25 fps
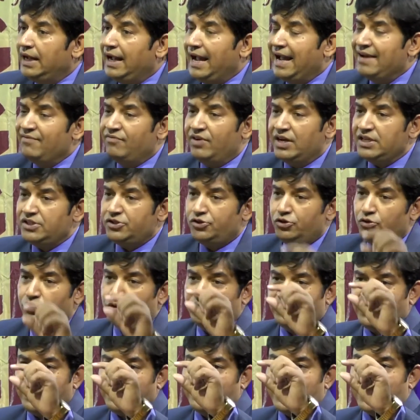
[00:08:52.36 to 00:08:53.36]
And once you
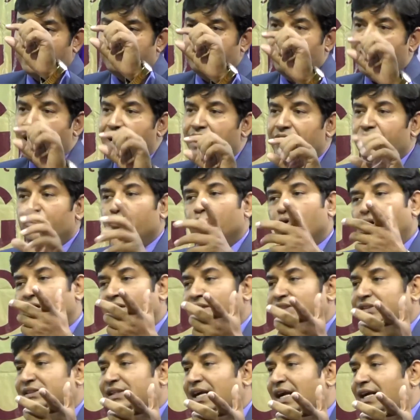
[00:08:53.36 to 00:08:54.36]
see that mark, you
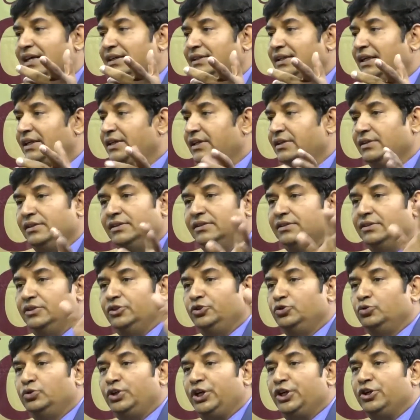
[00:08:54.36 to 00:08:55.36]
understand that
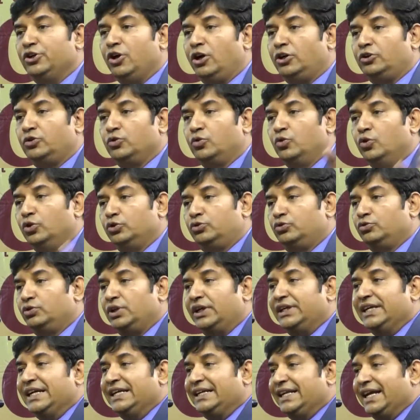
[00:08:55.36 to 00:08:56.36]
you need not to go through
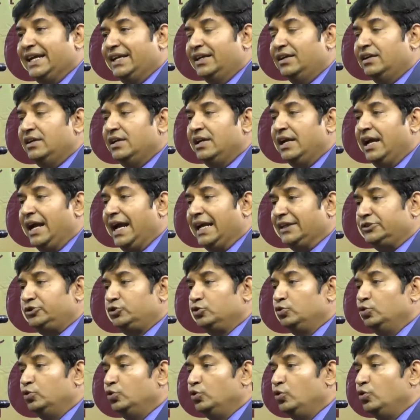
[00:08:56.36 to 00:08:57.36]
the detail as
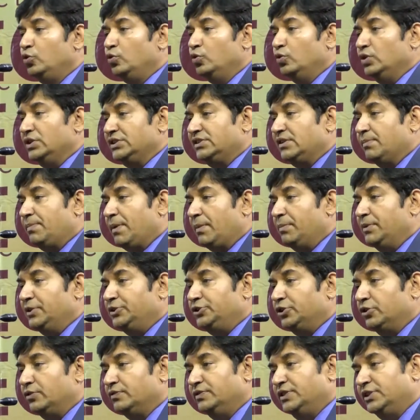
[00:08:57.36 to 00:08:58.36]
to who is the
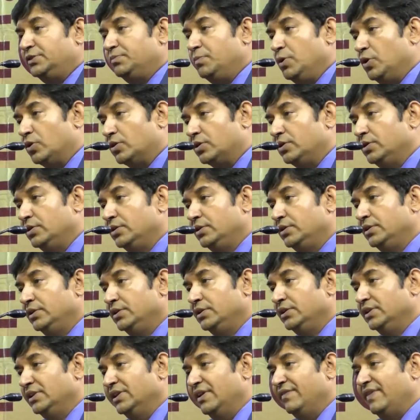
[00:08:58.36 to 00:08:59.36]
publisher of this book.
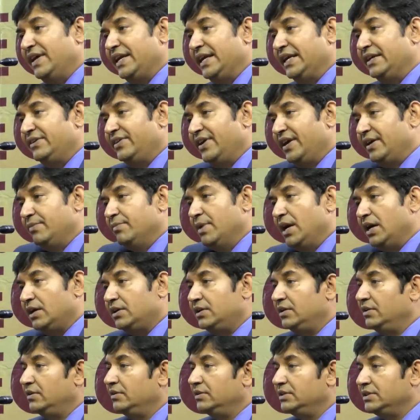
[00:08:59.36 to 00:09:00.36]
The very
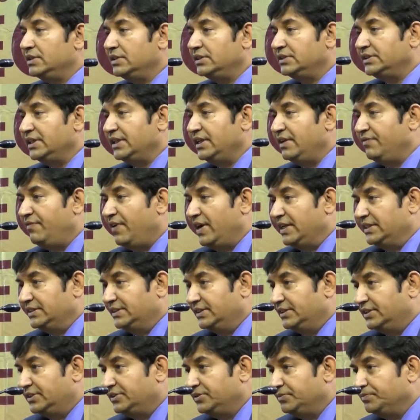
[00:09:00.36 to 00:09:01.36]
trademark signifies
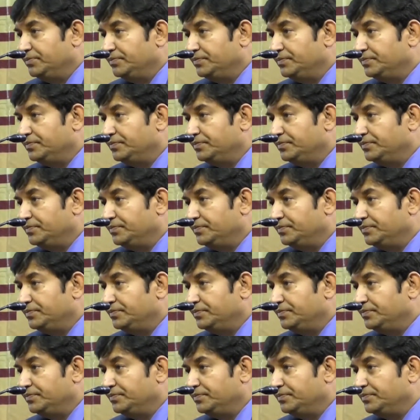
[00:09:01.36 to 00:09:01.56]
it.